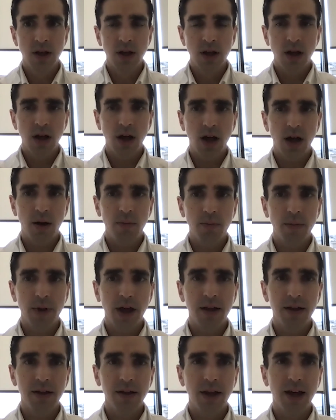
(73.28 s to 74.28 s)

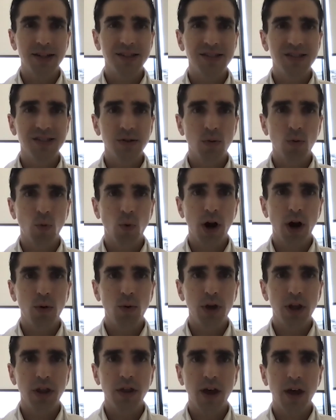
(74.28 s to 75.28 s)
And that's where
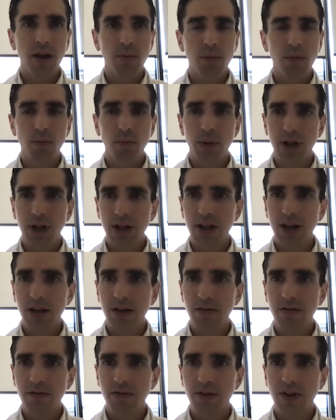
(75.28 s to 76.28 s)
we then
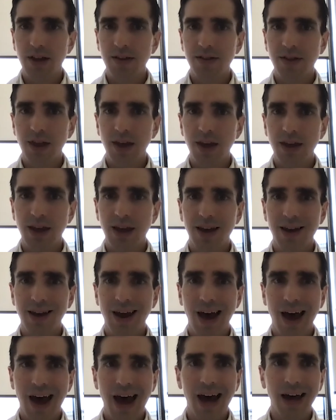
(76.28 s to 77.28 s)
believe that they can
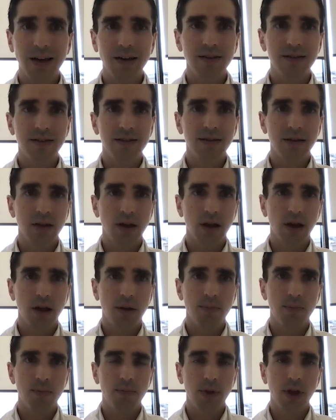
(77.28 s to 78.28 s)
act,
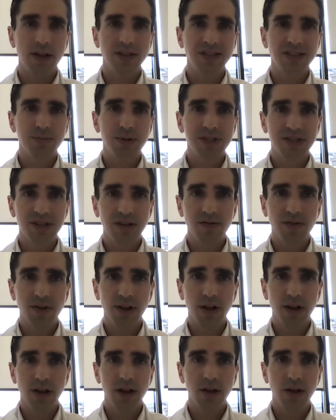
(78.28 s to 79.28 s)
and
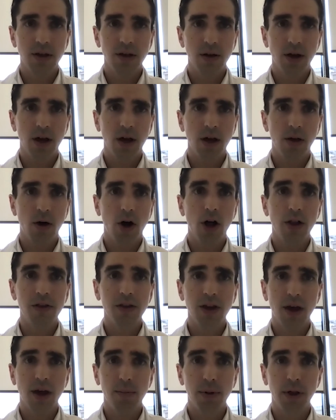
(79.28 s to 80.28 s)
specifically on
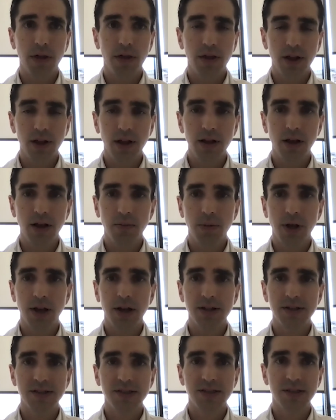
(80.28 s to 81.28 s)
the epithelium and
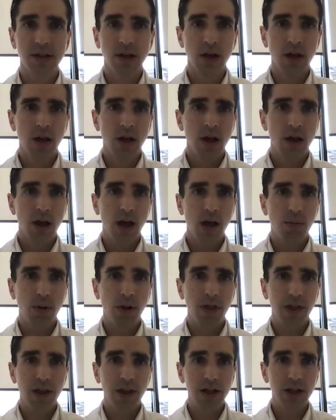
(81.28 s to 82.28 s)
its
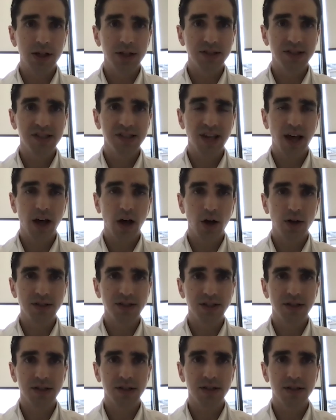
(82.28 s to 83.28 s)
epithelial cells
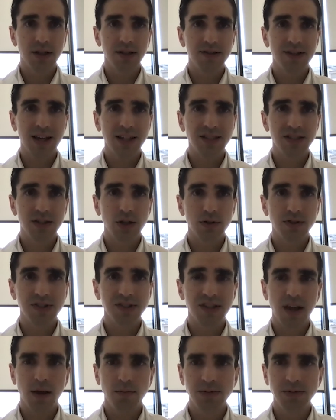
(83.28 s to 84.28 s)
and intestinal
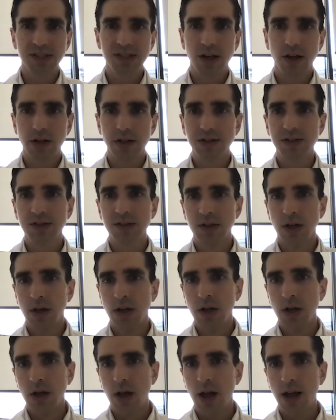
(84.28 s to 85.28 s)
stem cells,
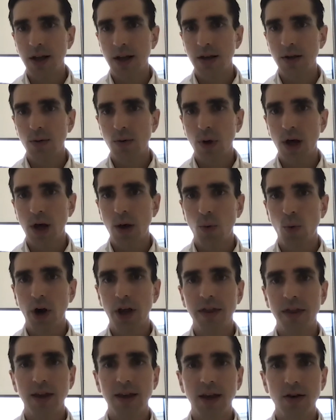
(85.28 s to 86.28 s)
and where
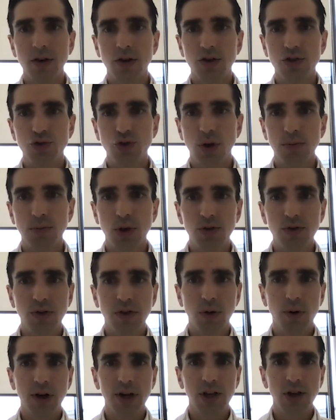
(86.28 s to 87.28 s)
they can contribute to
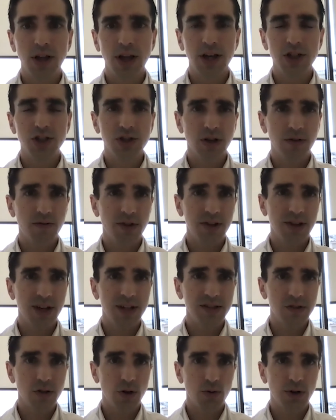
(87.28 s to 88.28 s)
the regulation of
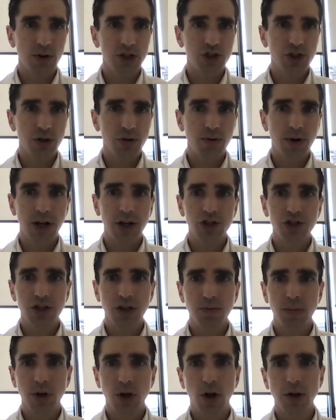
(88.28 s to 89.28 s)
intestinal
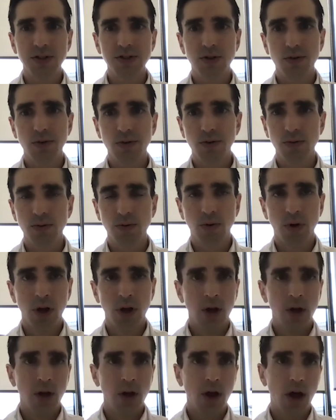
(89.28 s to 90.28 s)
regeneration, but also to
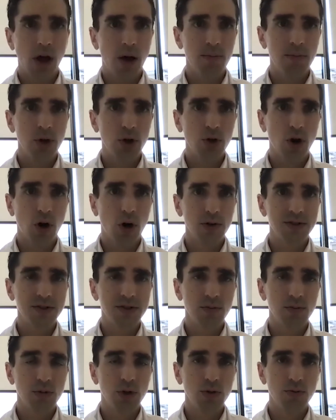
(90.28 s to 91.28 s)
mucosal
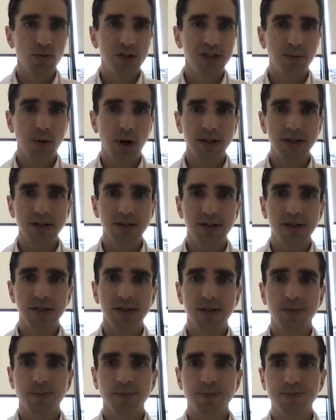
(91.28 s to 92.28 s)
immune
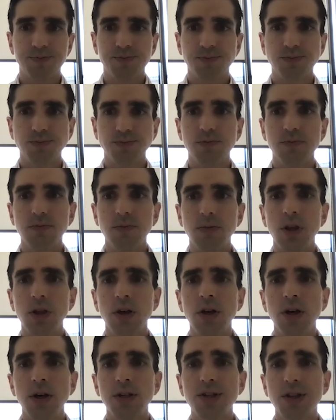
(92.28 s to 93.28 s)
responses.
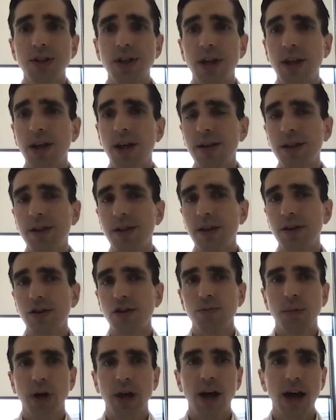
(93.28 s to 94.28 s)
So then I think
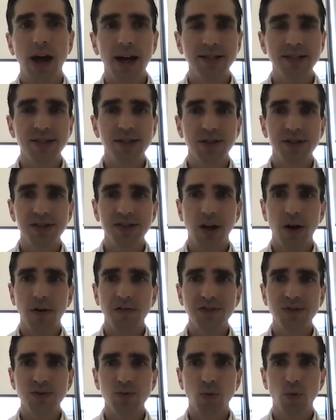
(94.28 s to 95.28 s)
you may ask
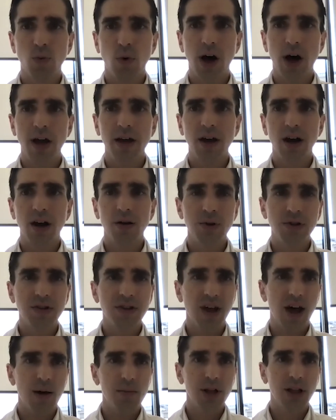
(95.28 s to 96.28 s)
yourselves, why are
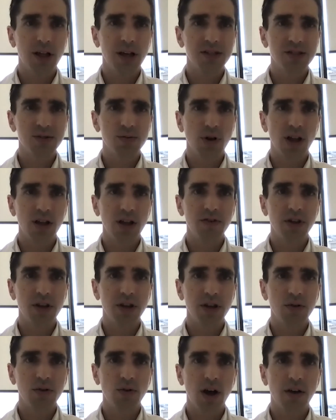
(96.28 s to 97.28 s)
metabolites relevant
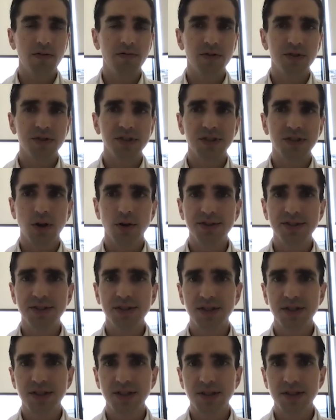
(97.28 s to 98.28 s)
in graft versus host
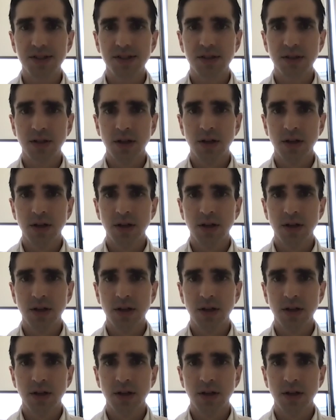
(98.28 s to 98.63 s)
disease?